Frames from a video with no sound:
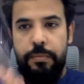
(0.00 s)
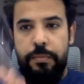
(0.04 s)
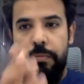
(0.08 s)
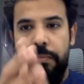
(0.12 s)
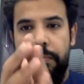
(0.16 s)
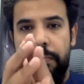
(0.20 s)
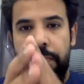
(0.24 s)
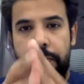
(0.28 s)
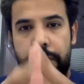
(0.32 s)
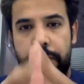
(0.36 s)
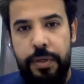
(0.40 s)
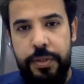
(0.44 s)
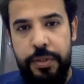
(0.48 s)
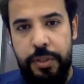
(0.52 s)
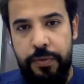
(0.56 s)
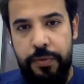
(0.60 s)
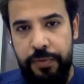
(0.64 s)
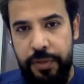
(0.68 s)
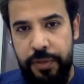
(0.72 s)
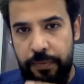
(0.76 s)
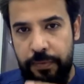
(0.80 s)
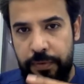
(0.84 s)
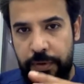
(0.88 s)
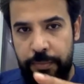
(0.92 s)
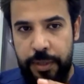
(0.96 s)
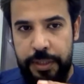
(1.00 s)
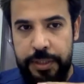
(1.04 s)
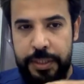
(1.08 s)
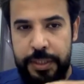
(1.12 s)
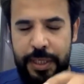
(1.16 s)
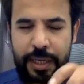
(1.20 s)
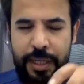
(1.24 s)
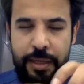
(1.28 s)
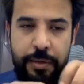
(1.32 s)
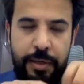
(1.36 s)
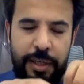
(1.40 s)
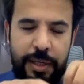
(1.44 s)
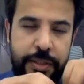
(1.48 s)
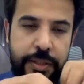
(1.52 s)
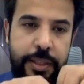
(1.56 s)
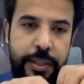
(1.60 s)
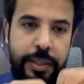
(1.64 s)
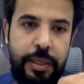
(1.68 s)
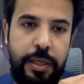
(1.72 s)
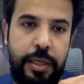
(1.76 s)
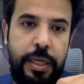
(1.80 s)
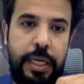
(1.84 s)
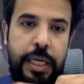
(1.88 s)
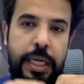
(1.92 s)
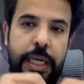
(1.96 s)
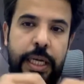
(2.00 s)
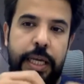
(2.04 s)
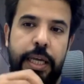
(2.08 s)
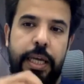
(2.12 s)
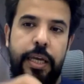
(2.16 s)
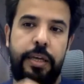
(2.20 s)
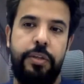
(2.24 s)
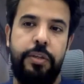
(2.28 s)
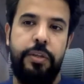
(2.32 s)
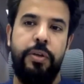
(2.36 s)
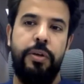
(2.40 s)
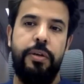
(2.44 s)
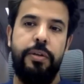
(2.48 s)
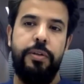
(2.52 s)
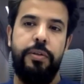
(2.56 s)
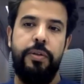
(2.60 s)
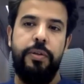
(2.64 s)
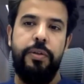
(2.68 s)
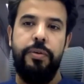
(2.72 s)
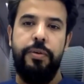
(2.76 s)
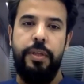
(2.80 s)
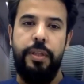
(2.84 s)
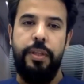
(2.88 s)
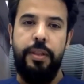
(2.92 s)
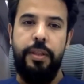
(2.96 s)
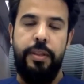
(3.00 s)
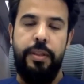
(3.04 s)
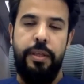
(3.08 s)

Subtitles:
Most of the information I told you